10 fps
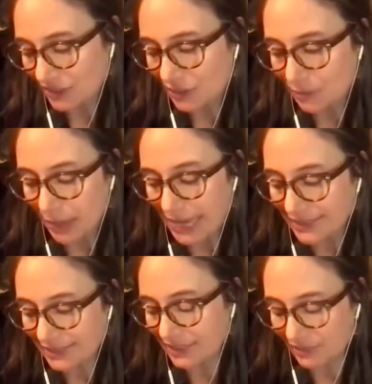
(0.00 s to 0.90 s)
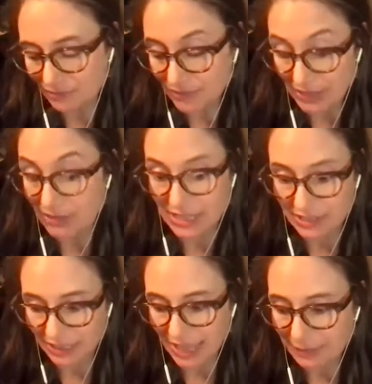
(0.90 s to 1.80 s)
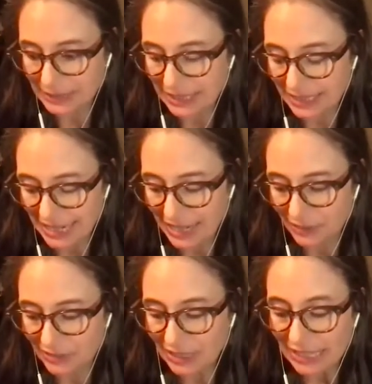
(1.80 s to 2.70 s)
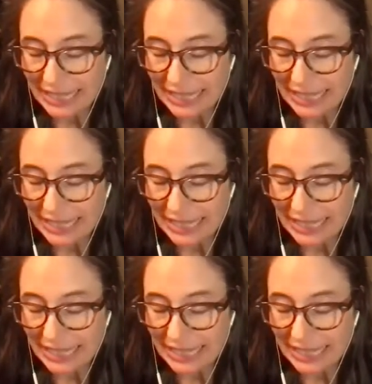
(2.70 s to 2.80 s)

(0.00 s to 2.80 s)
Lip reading: and she buys this very dilapidated house,